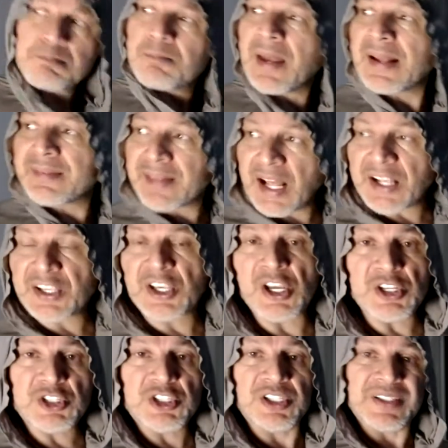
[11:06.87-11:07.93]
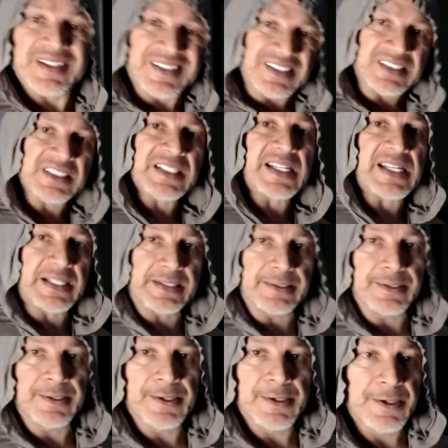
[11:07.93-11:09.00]
make that kitchen clean.
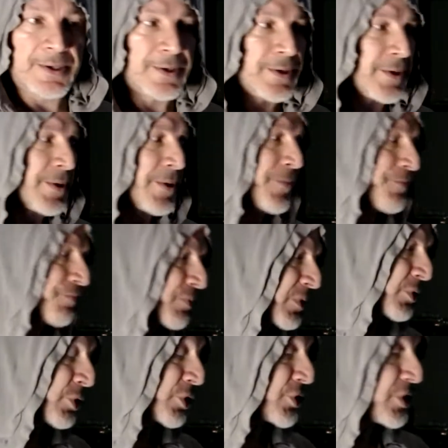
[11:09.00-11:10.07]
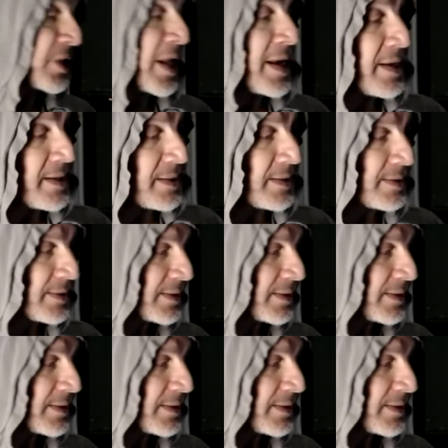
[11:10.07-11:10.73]
Just like